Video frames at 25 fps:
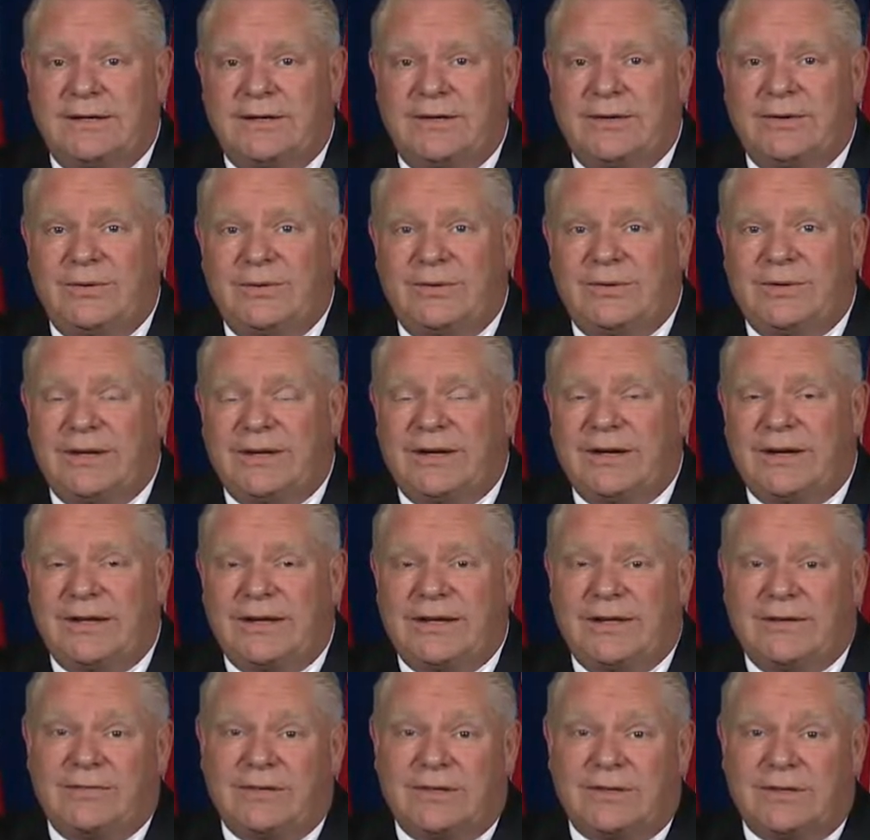you know, you got to
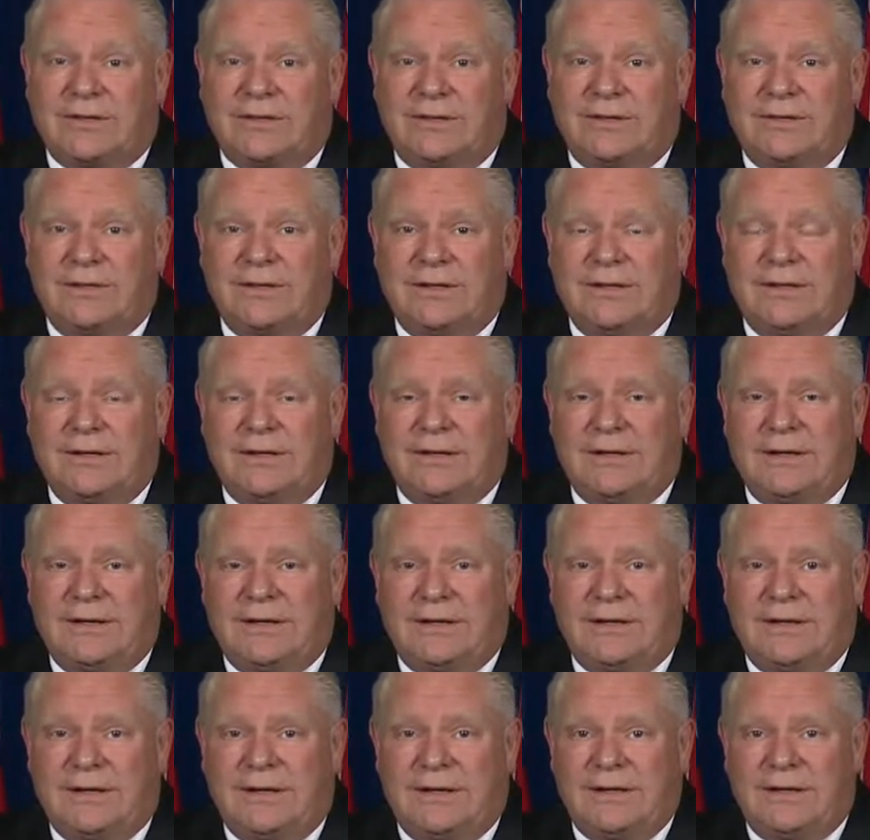give a little.
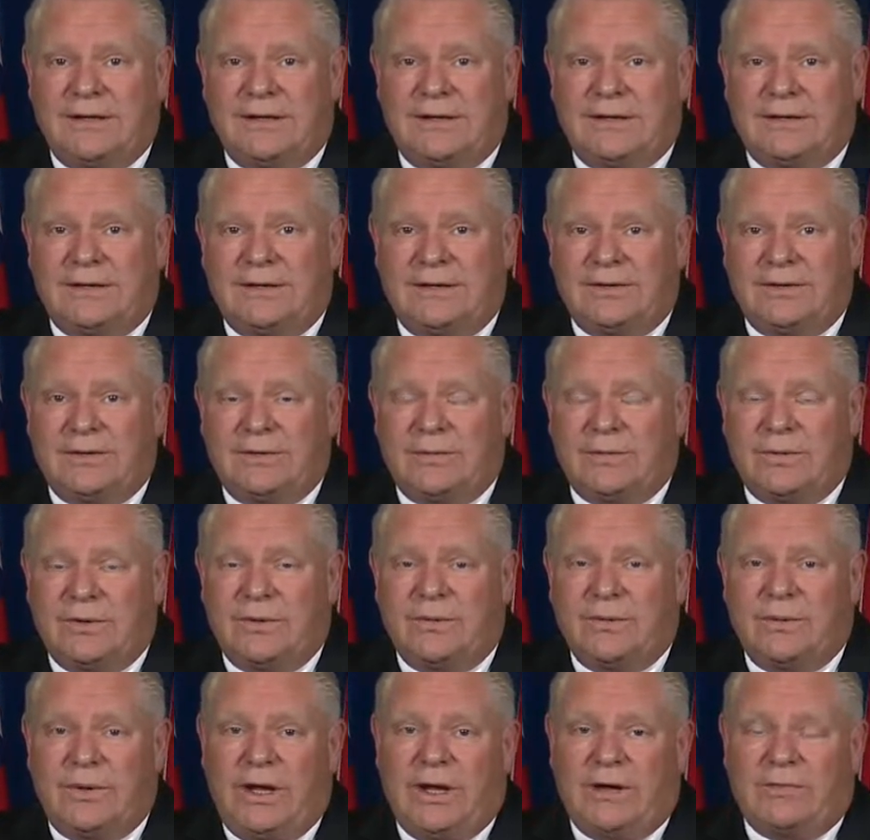And
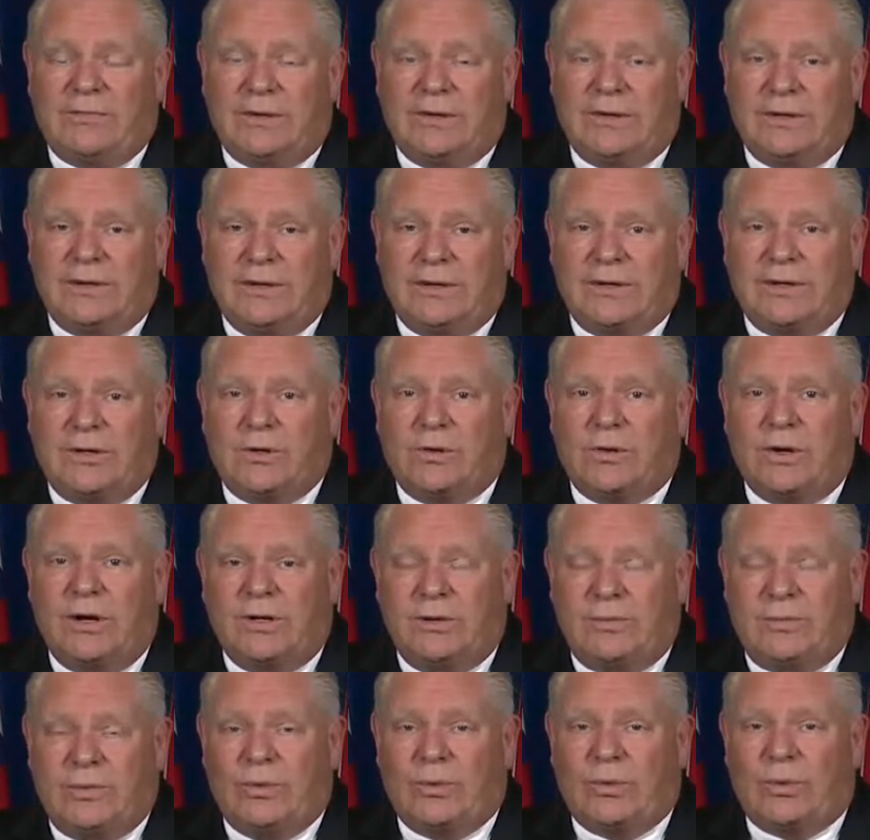we have an
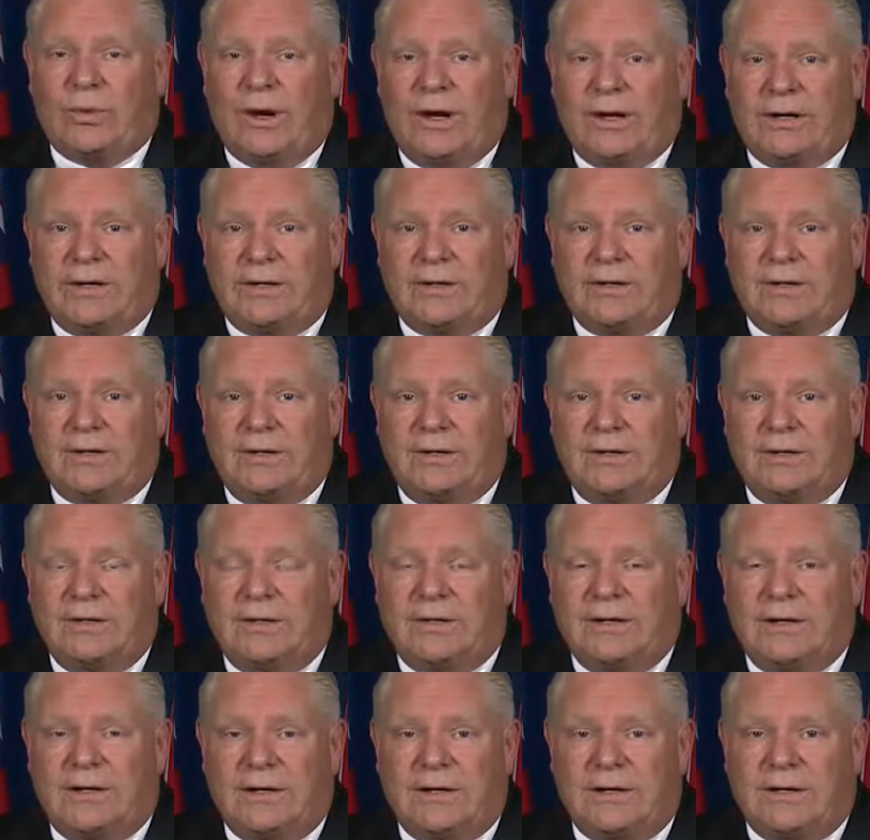incredible record. You
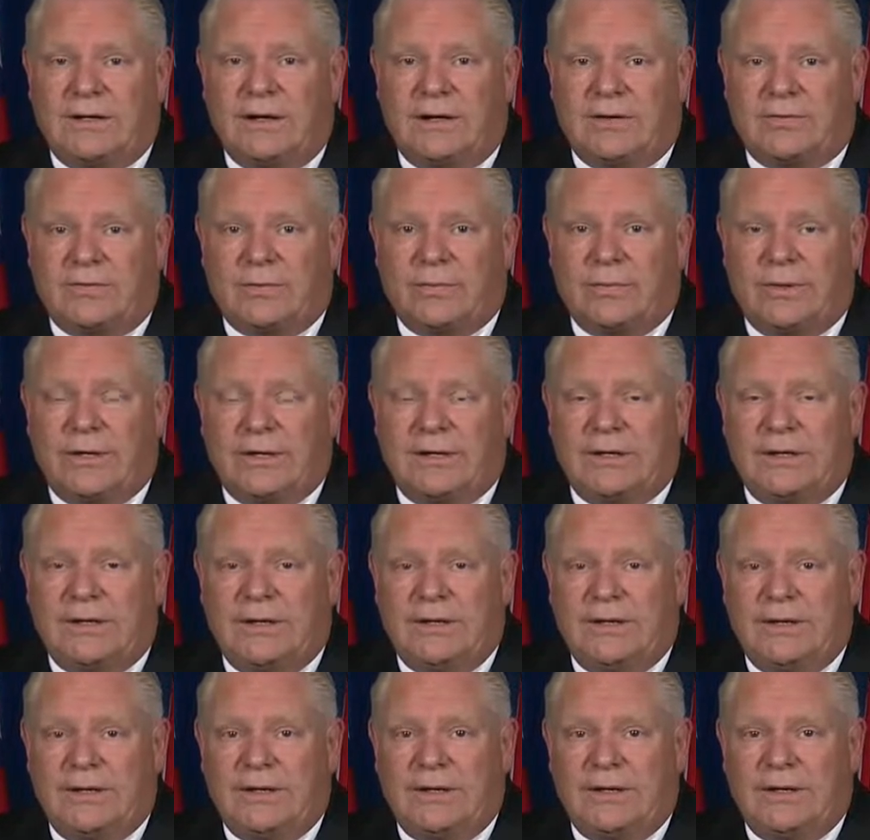look at our government,
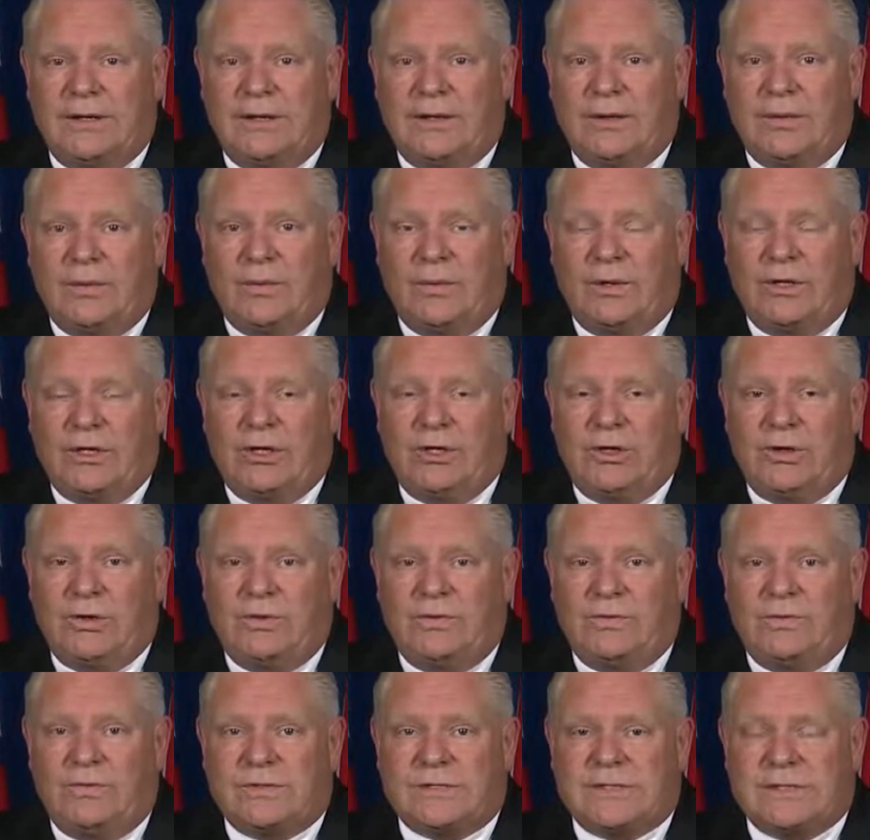when
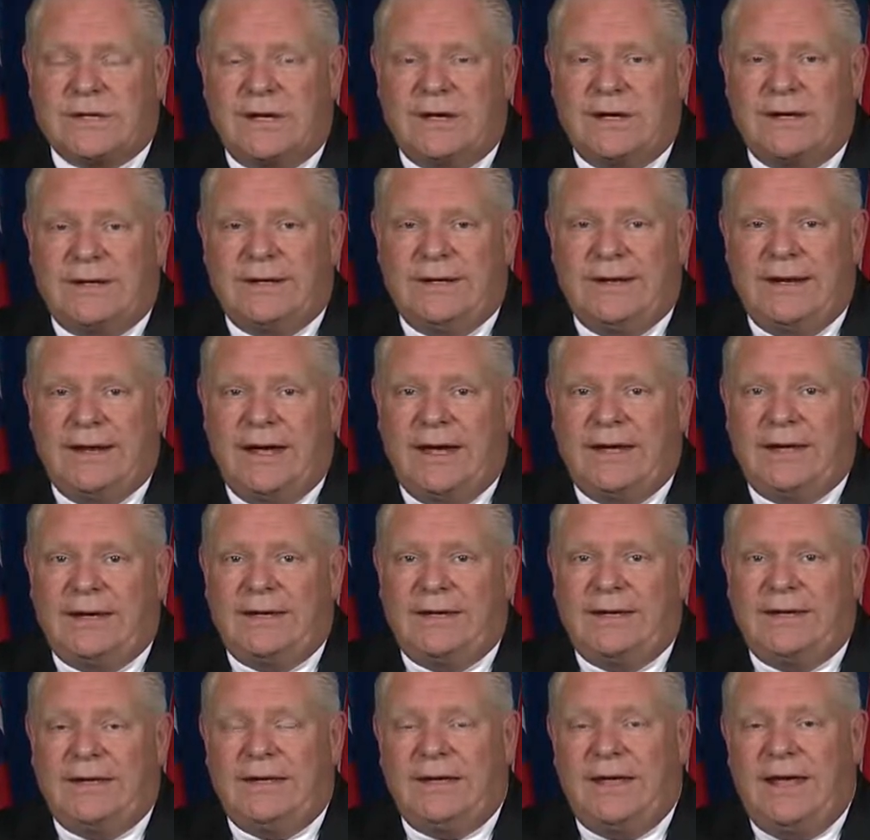you've signed
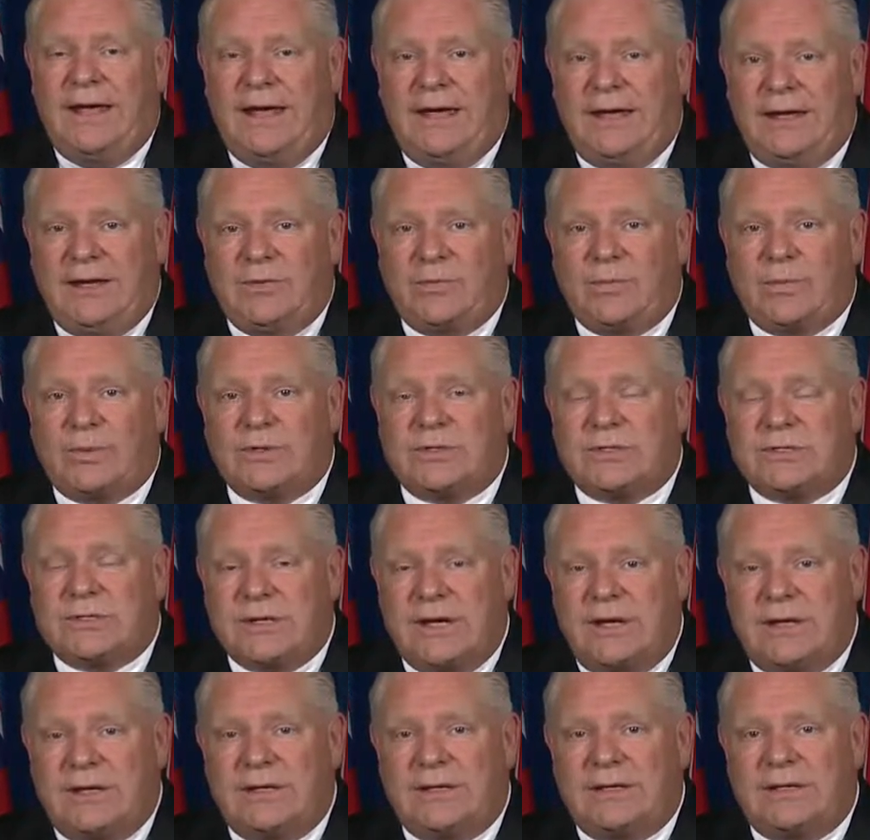
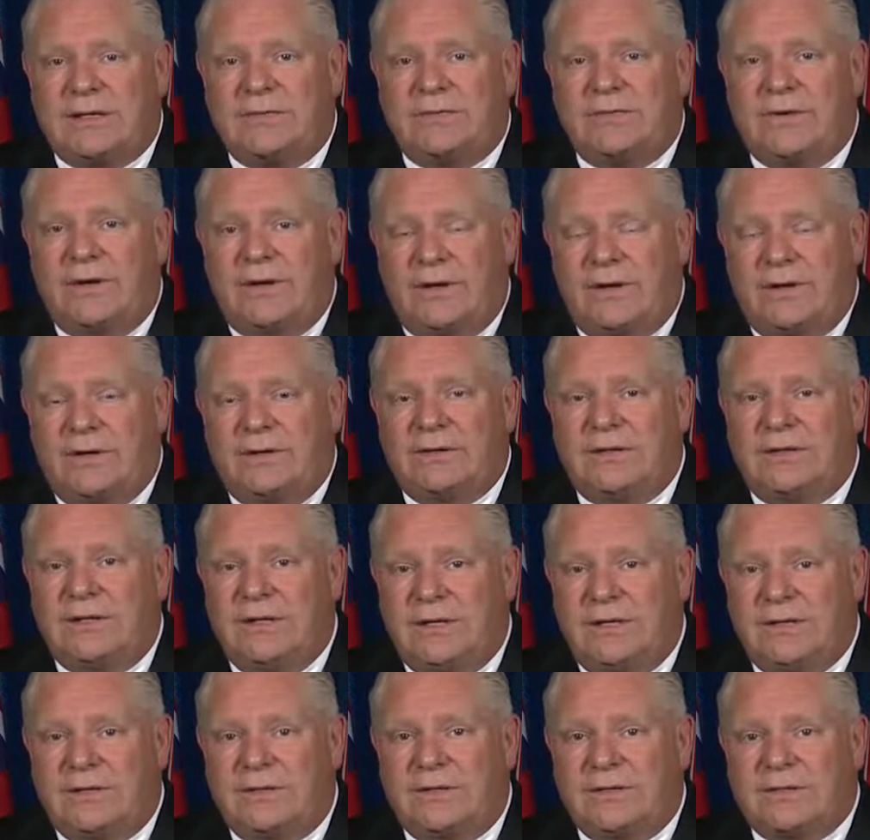98% of all
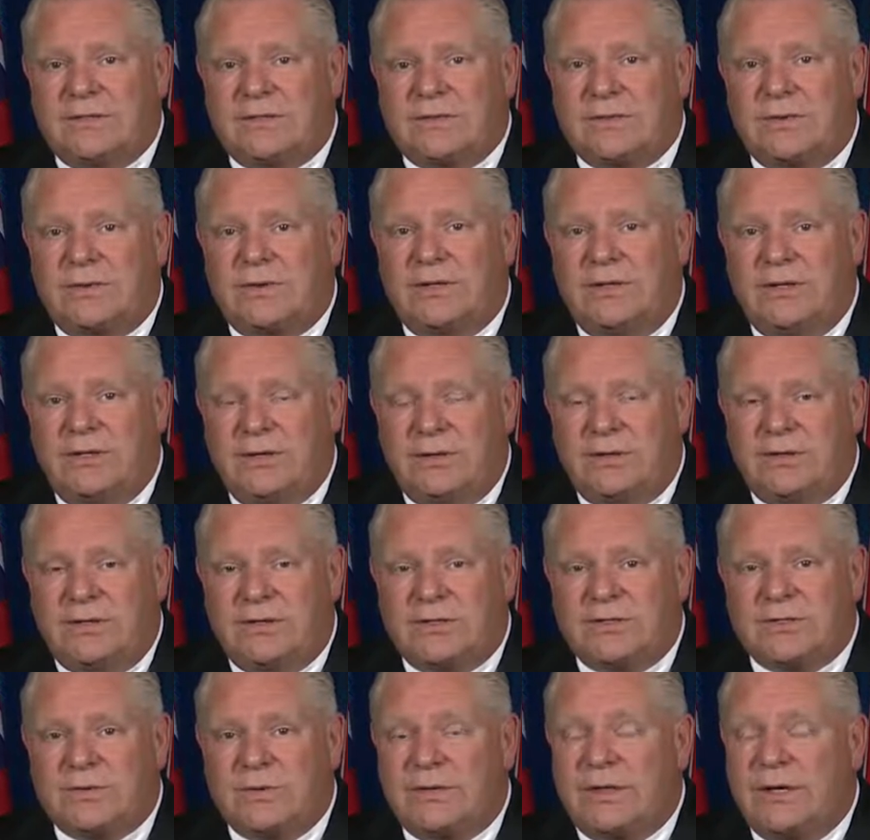deals with
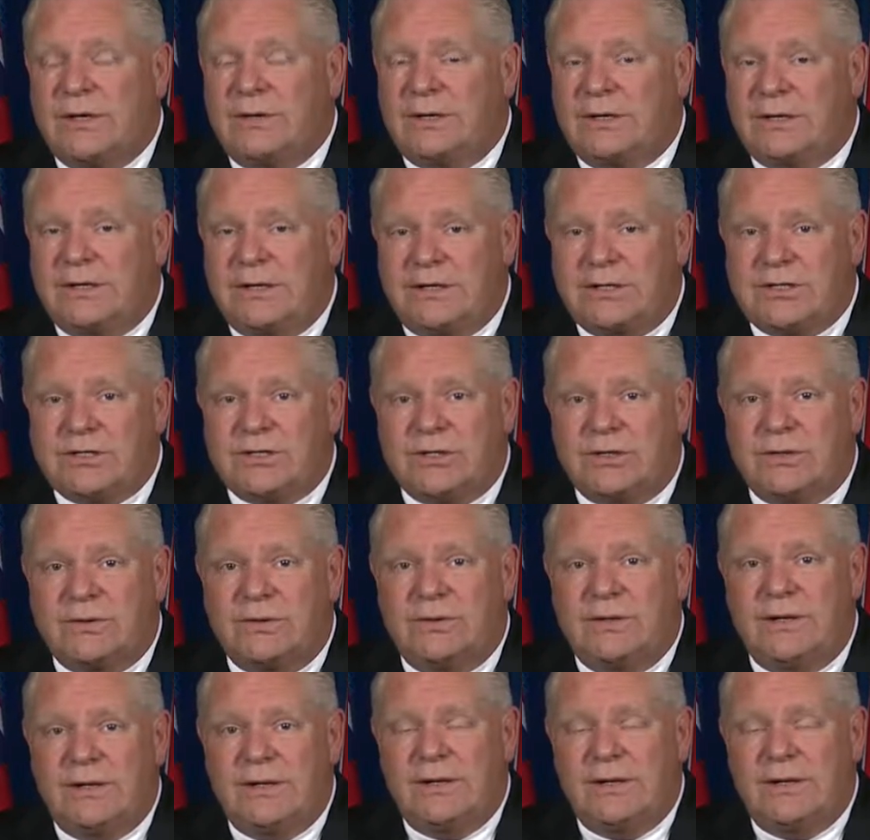unions without an issue,